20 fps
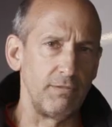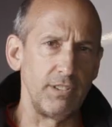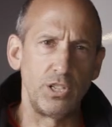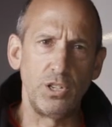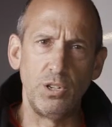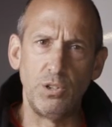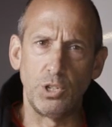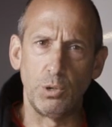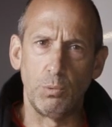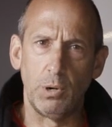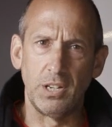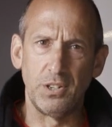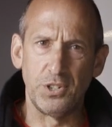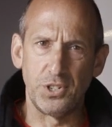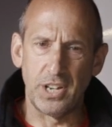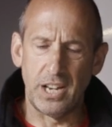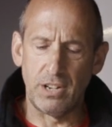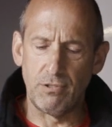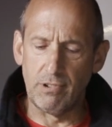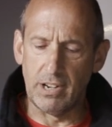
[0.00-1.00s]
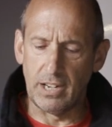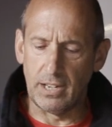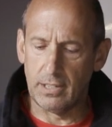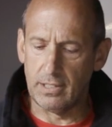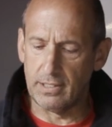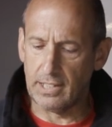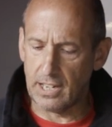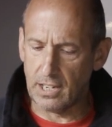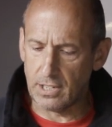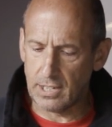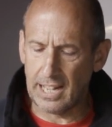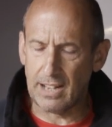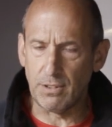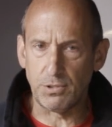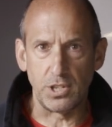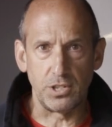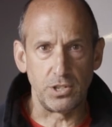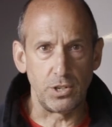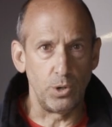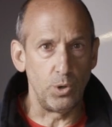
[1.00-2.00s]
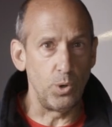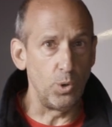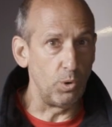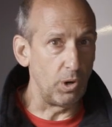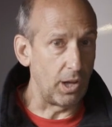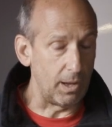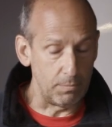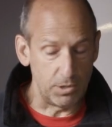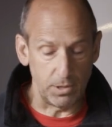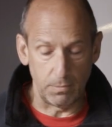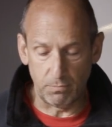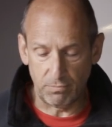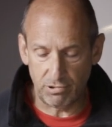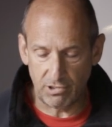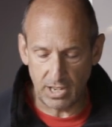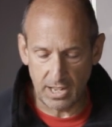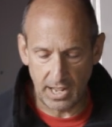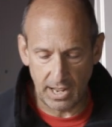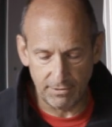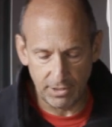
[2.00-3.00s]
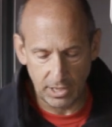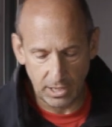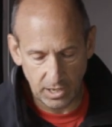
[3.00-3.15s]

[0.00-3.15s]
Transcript: of a 2-to-1 Z rig, and that allows us to haul up some pretty heavy